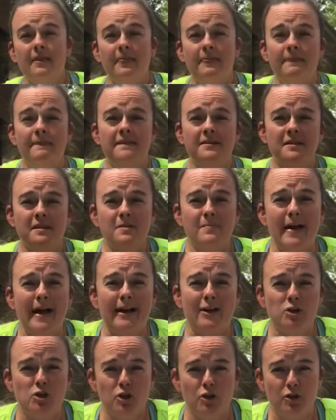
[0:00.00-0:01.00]
This is a bag
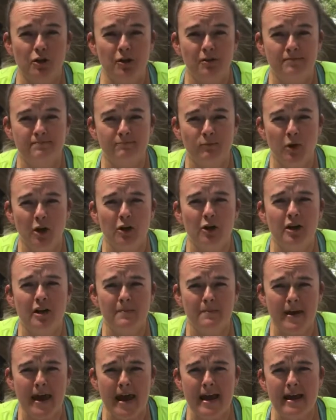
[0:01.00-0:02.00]
of sugar we are going to
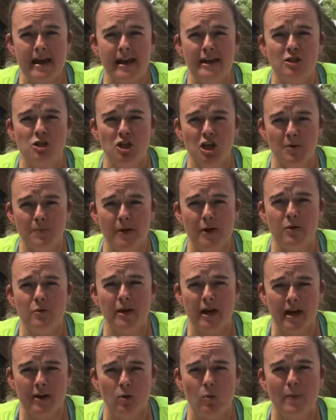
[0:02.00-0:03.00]
make a cheapo
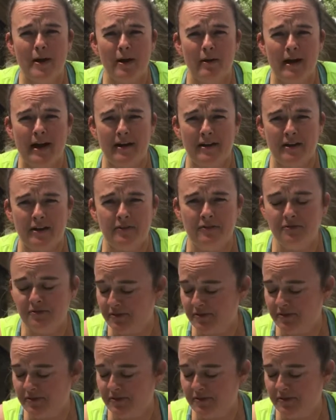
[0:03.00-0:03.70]
kettlebell out of.